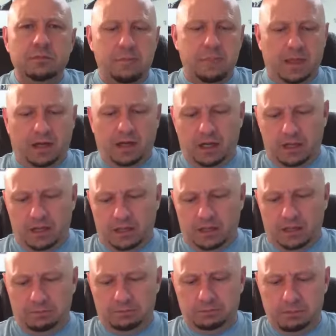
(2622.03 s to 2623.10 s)

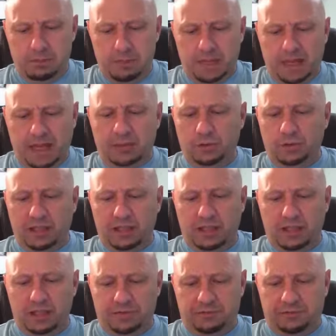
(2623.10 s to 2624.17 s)
Um, I don't get
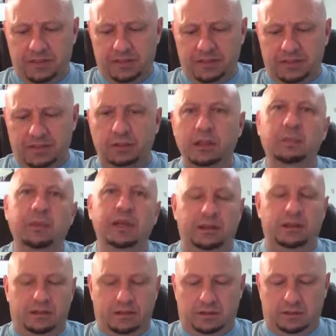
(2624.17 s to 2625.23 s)
all the feeds. So let me
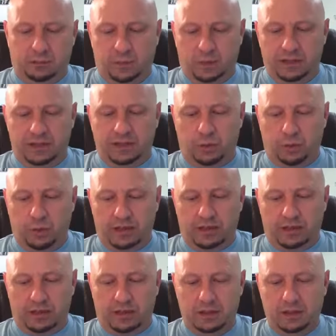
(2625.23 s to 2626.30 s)
really quick
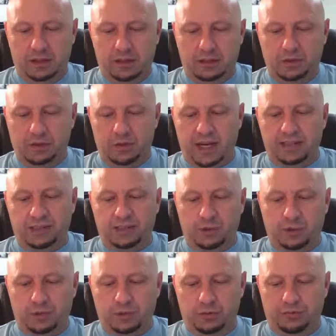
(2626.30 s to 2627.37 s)
try
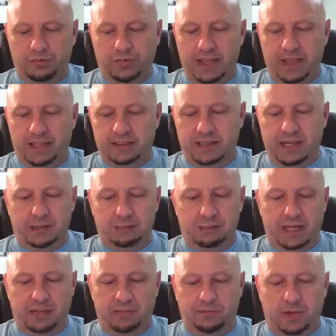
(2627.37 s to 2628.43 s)
to find it on
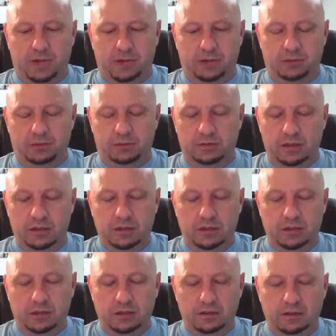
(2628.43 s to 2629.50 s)
my phone.
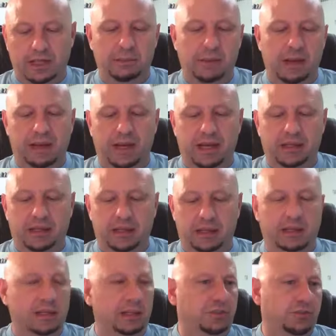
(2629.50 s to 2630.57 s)
Then maybe I can
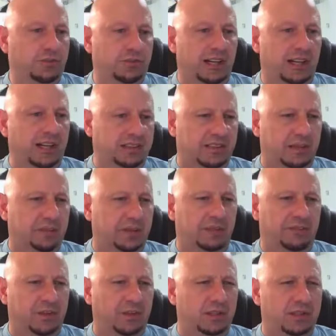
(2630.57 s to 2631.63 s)
uh, adjust it. But
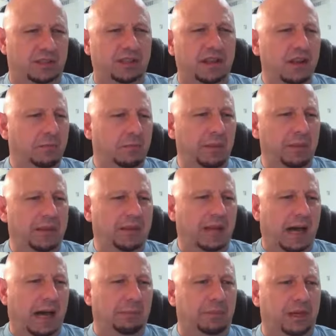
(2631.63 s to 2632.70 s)
if you can maybe
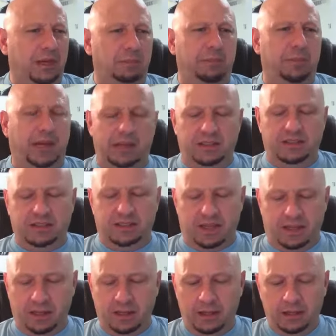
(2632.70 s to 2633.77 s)
copy and paste
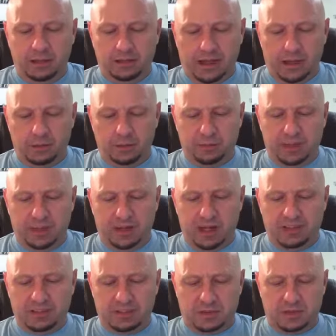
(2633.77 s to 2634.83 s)
that, that would be
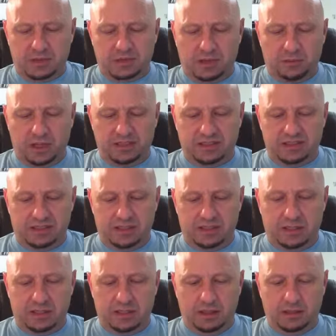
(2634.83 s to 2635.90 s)
awesome because I want to see